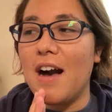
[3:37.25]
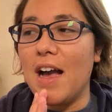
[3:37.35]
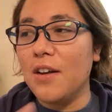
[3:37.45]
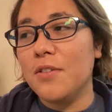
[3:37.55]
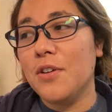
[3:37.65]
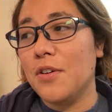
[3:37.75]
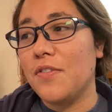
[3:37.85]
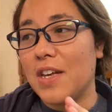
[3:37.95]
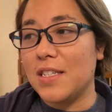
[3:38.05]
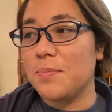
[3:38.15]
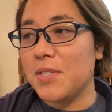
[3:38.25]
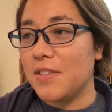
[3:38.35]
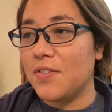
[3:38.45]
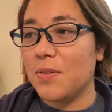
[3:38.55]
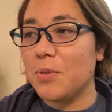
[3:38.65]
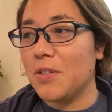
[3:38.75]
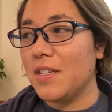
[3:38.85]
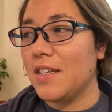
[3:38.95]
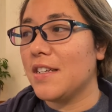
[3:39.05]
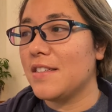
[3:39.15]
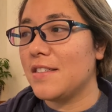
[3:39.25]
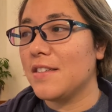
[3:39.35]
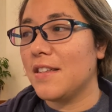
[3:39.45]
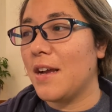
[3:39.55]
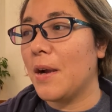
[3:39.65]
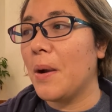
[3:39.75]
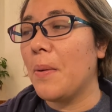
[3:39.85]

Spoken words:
I don't know if that specific building is still there,